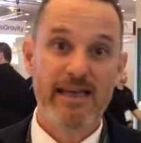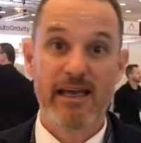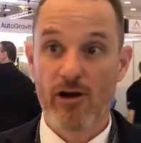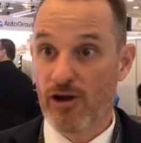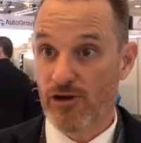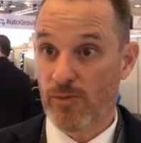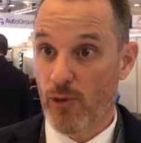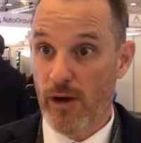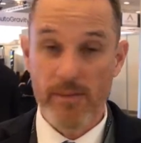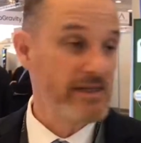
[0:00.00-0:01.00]
Get on your
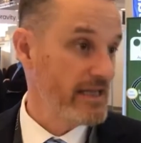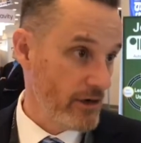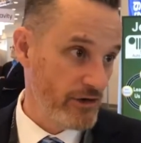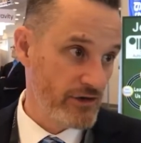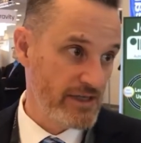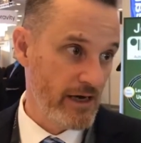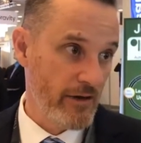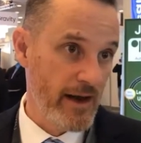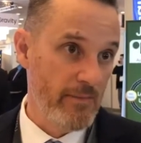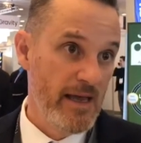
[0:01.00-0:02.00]
appointments. Get on your
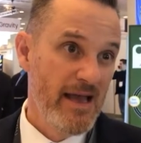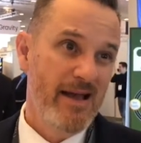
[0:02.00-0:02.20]
CRM.